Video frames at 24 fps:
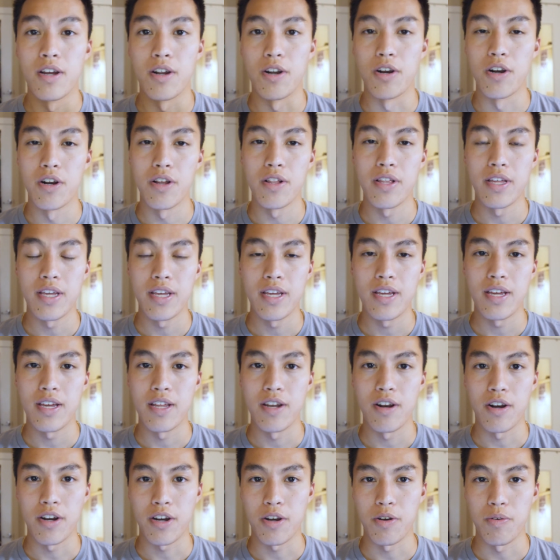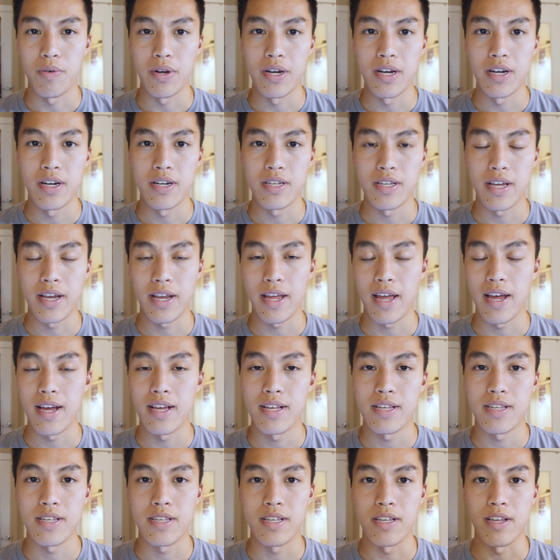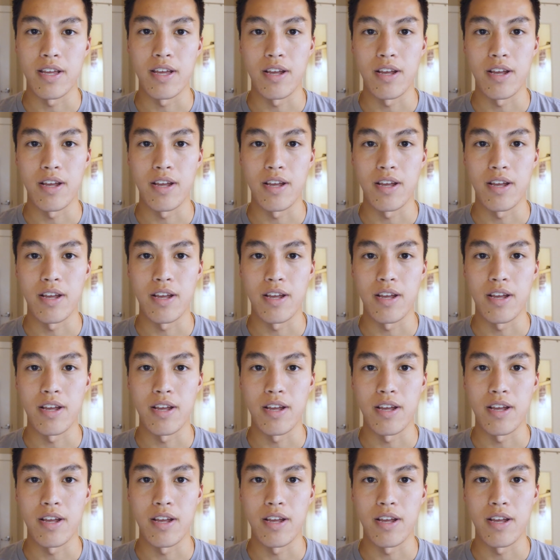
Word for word: early in our careers, I guess,